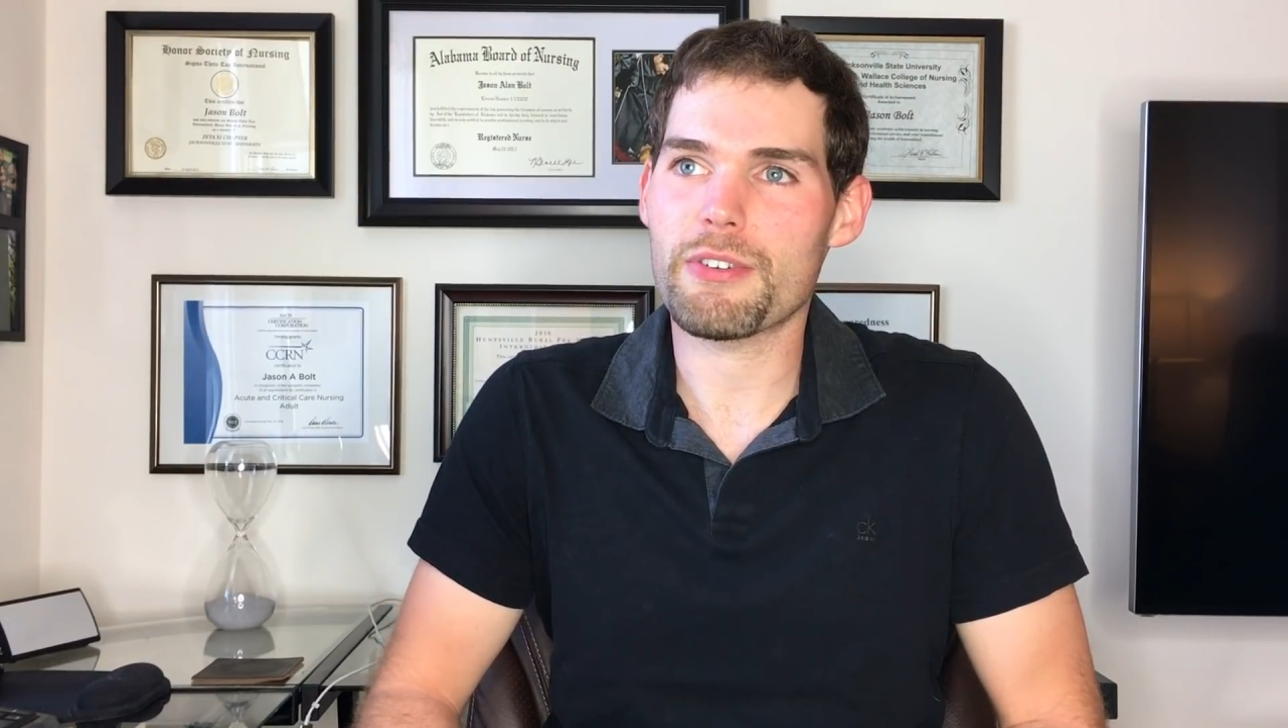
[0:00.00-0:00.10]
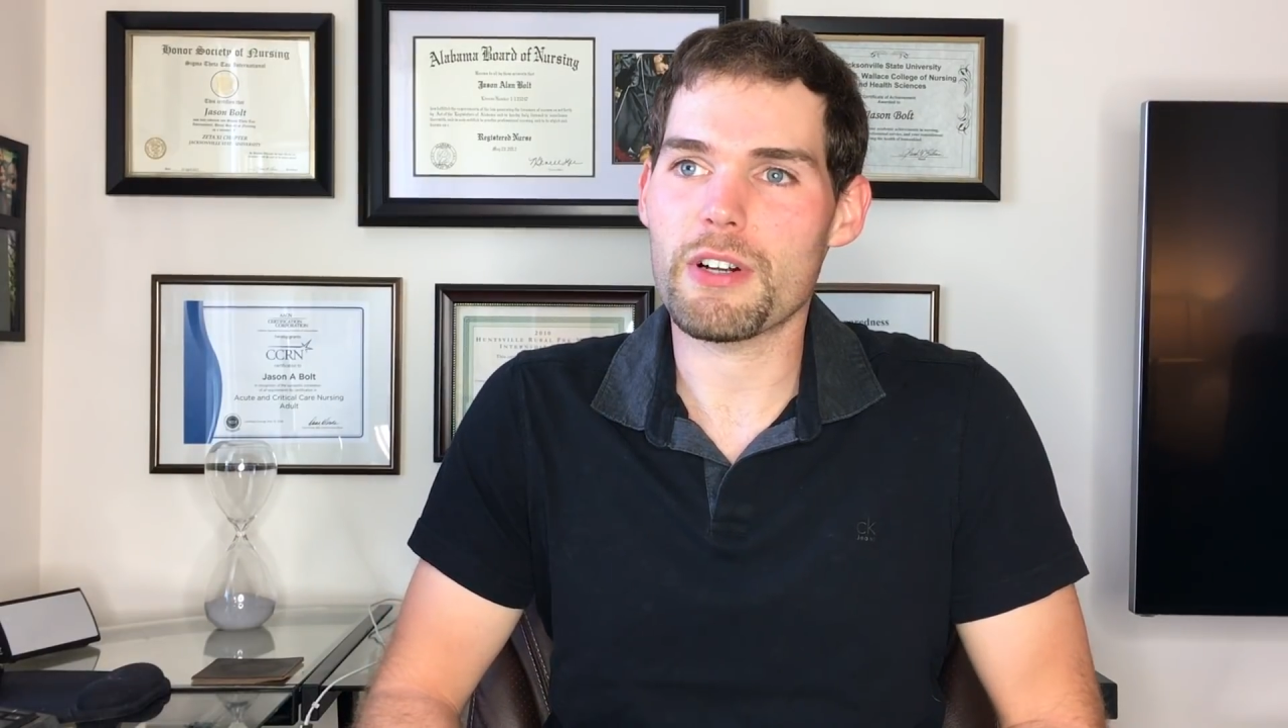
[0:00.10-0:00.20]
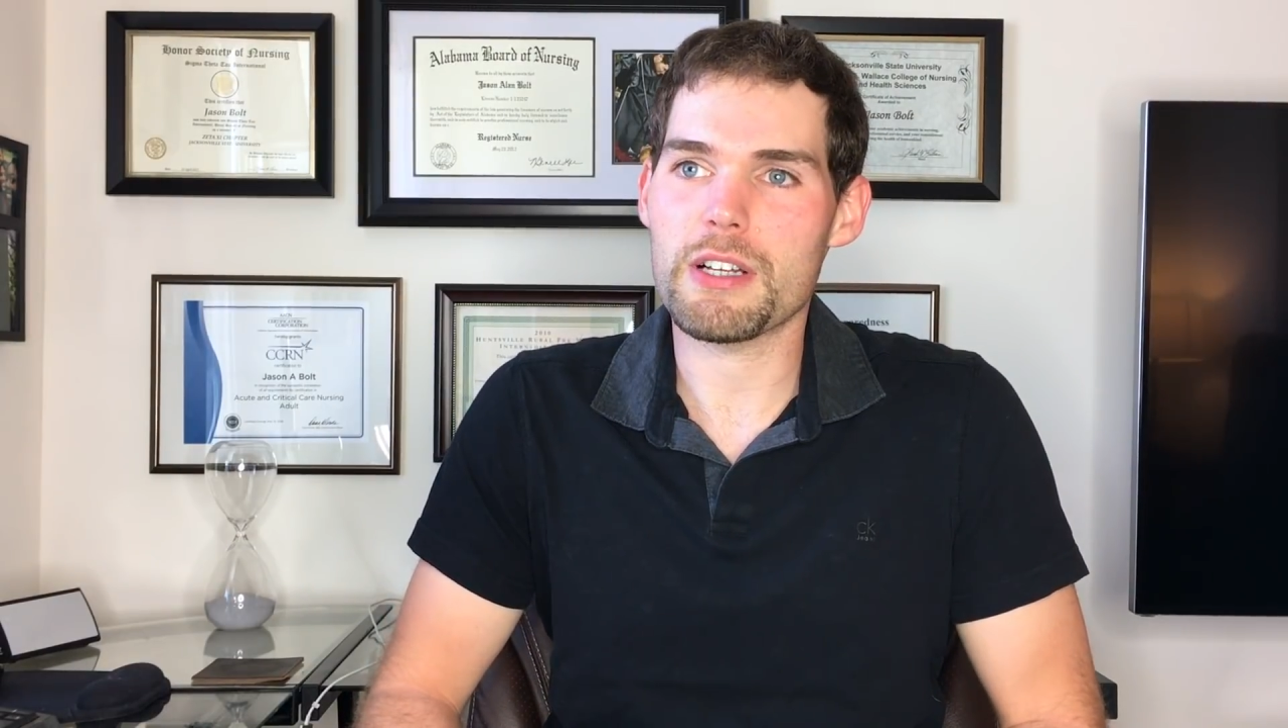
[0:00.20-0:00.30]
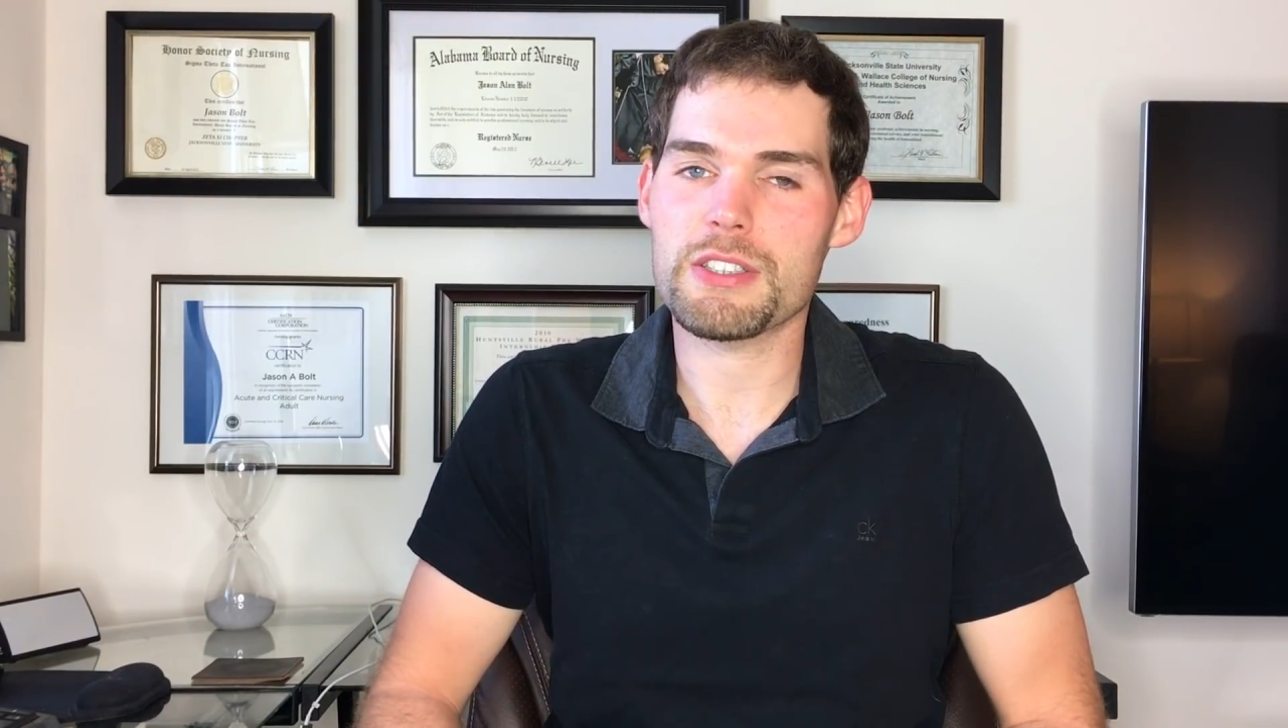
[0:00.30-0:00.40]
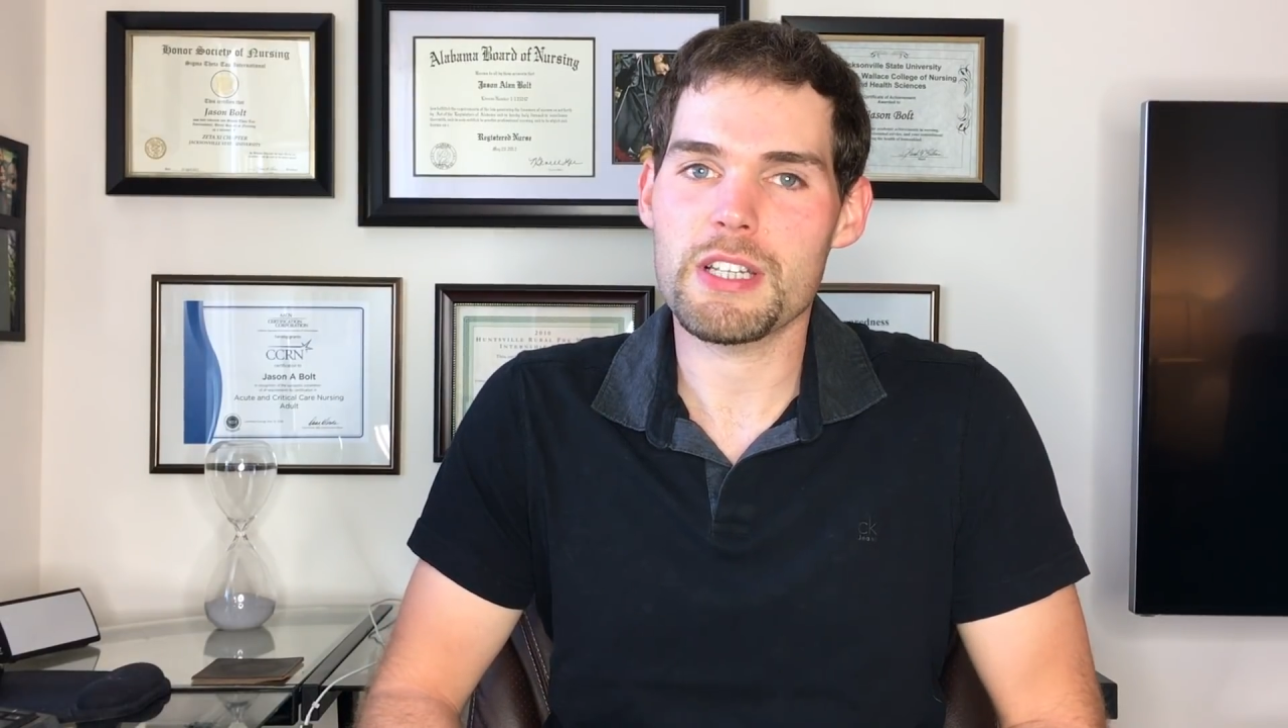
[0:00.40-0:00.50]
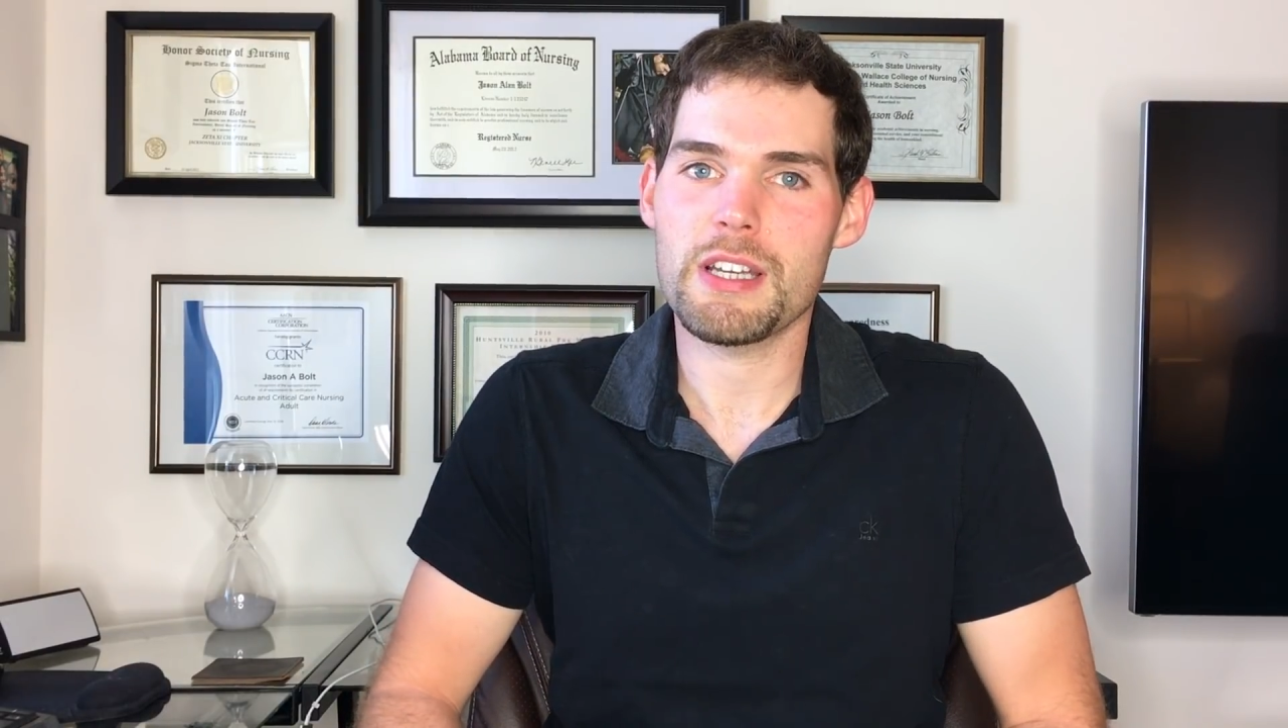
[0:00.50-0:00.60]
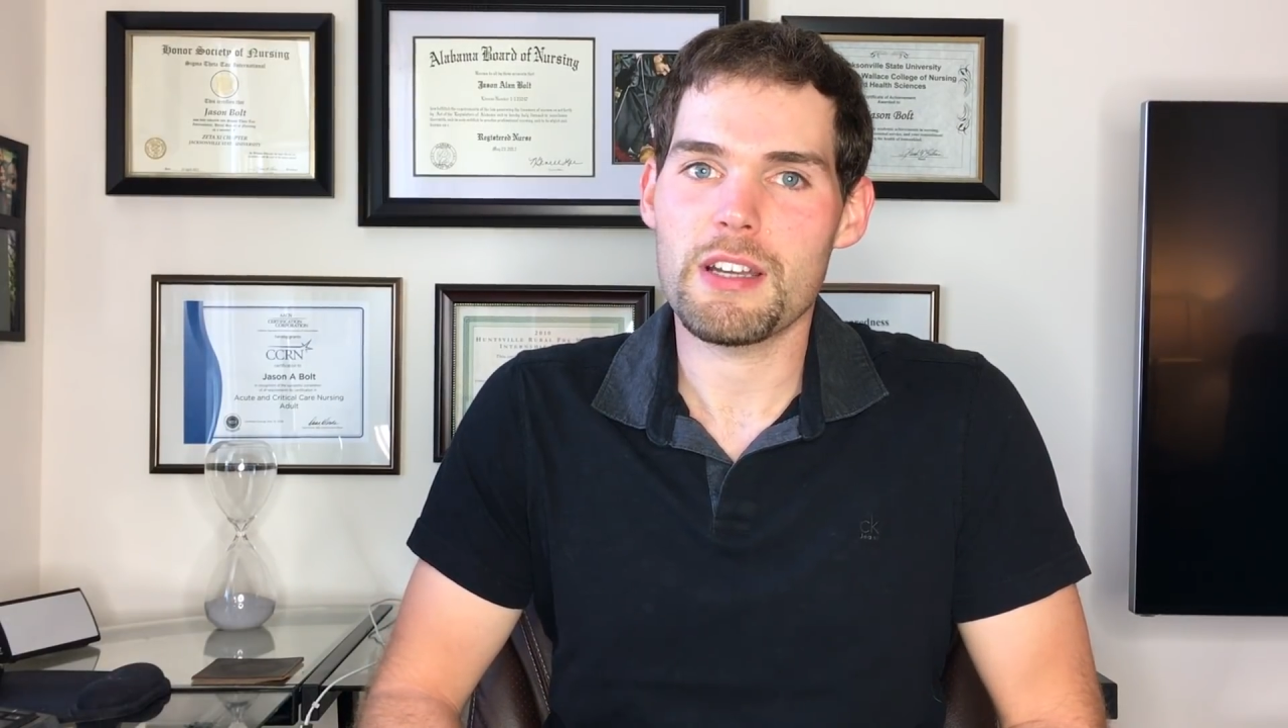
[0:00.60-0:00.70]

for us,